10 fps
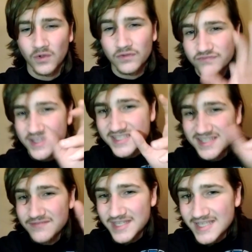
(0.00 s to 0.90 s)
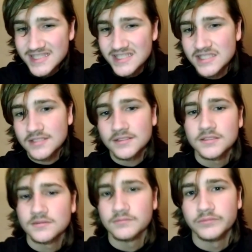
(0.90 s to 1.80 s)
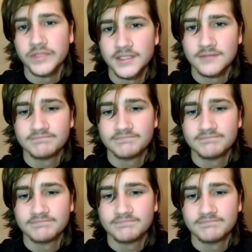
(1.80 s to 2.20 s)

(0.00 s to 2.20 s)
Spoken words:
festivities, but